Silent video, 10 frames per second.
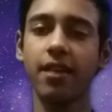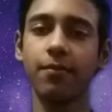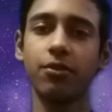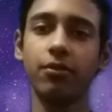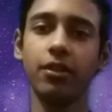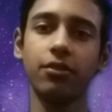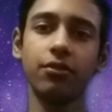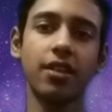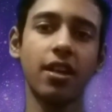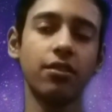am going to
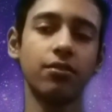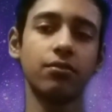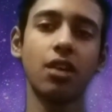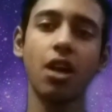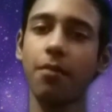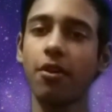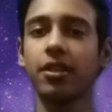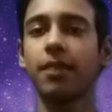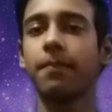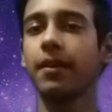tell you about
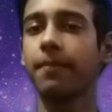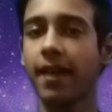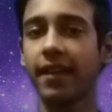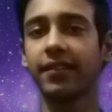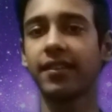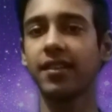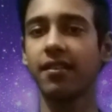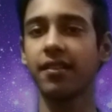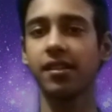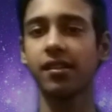the Big Bang
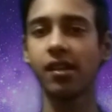Theory.